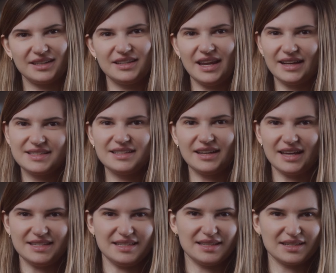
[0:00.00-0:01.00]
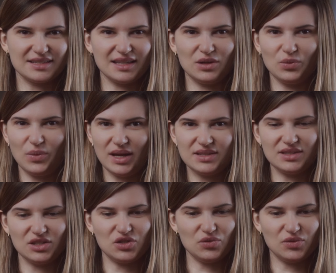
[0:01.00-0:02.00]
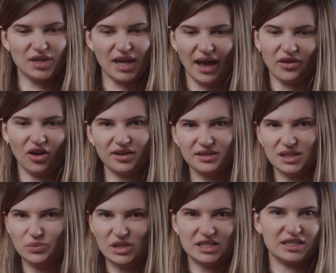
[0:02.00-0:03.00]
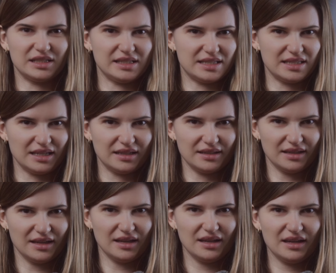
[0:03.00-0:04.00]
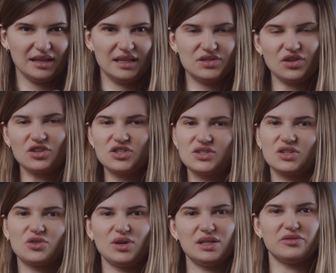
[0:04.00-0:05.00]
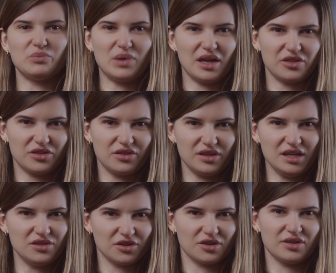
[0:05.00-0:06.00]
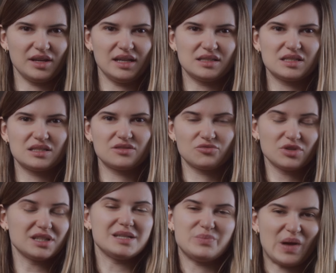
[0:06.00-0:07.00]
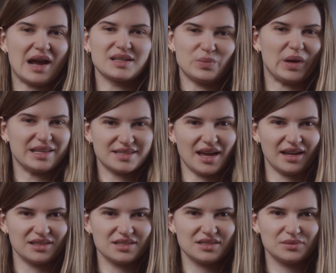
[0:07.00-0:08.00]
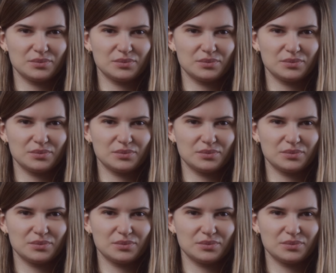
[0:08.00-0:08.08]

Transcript: connecting ideas in ways that you cannot immediately see. It's not just a creative myth either, it's really backed by science.